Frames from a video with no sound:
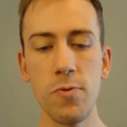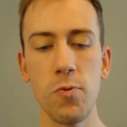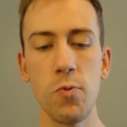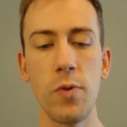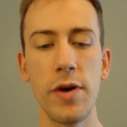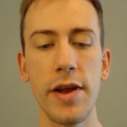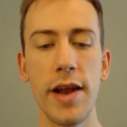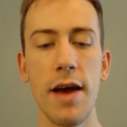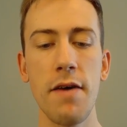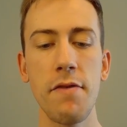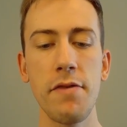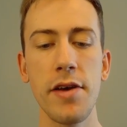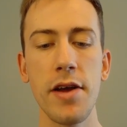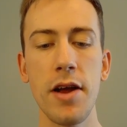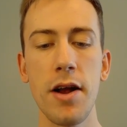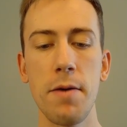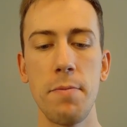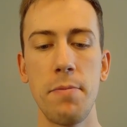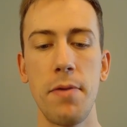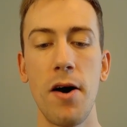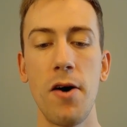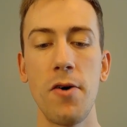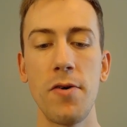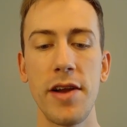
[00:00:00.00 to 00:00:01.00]
Whenever your
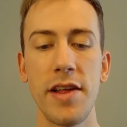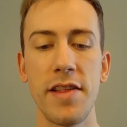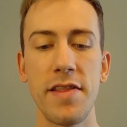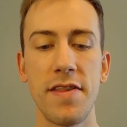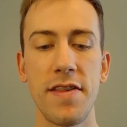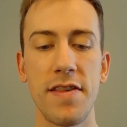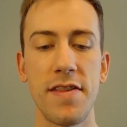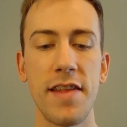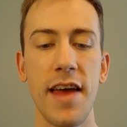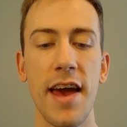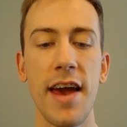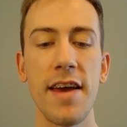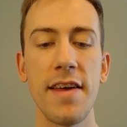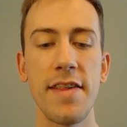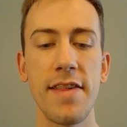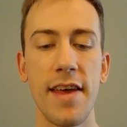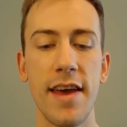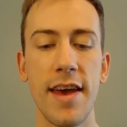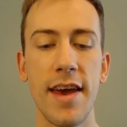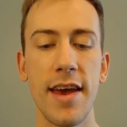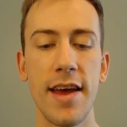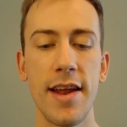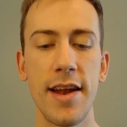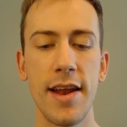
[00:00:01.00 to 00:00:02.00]
opponent stays
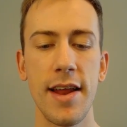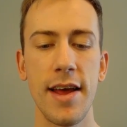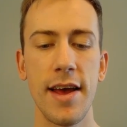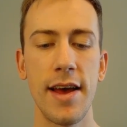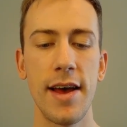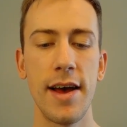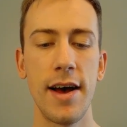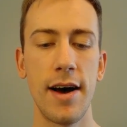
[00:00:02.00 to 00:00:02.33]
in